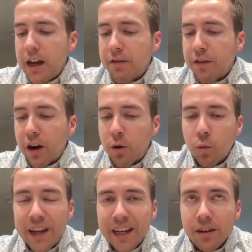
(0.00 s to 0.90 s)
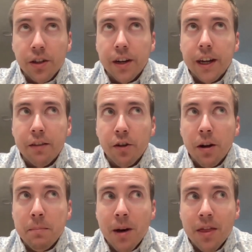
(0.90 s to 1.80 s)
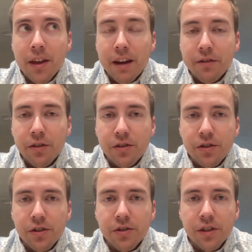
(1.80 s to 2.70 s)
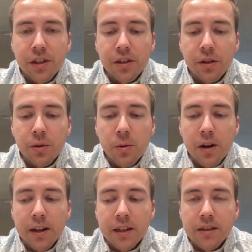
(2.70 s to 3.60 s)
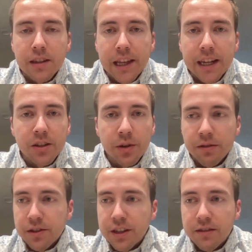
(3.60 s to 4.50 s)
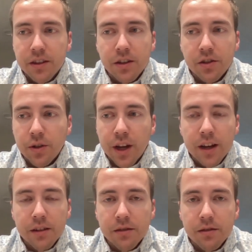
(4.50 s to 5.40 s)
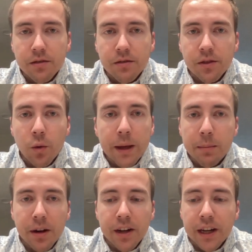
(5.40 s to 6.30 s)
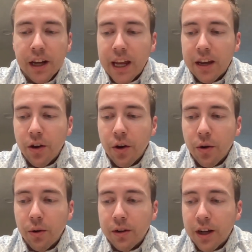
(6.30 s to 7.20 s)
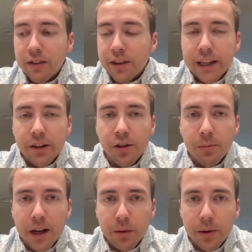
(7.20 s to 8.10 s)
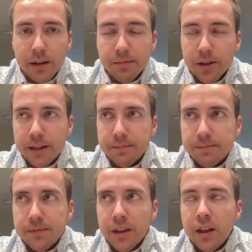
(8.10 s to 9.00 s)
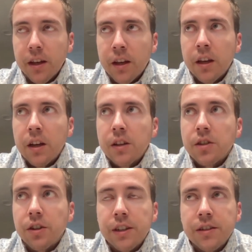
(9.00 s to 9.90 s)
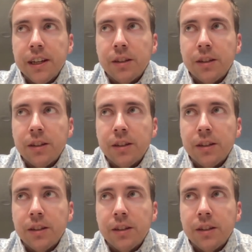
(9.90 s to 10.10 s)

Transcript: For a month after the surgery, you are in a sling 24/7. No weight bearing and not even like your own body weight, right? So you're in a sling